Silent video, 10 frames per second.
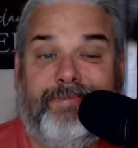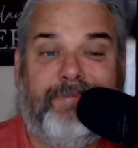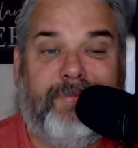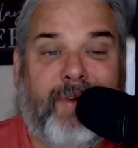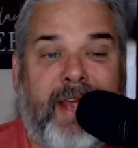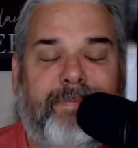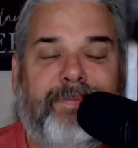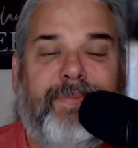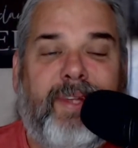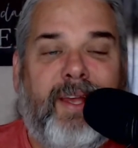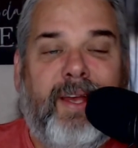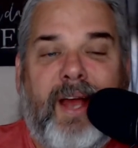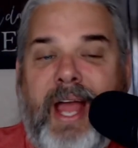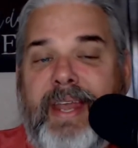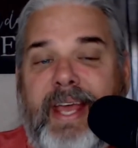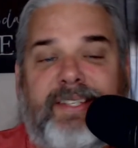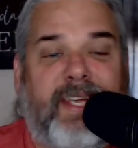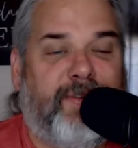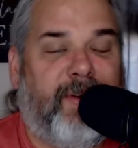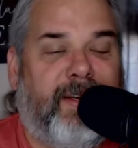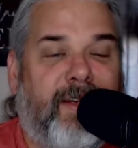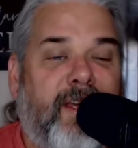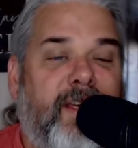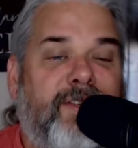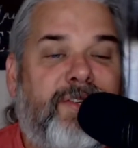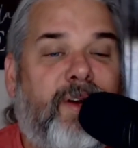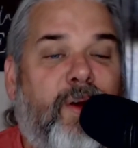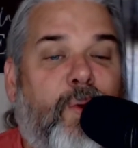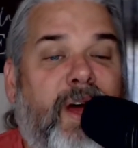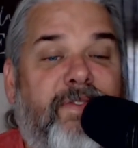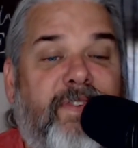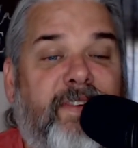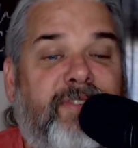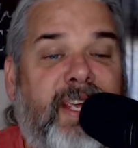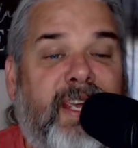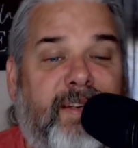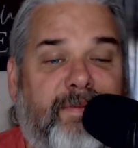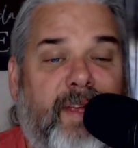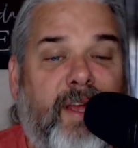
right? All right, next entry. 0115.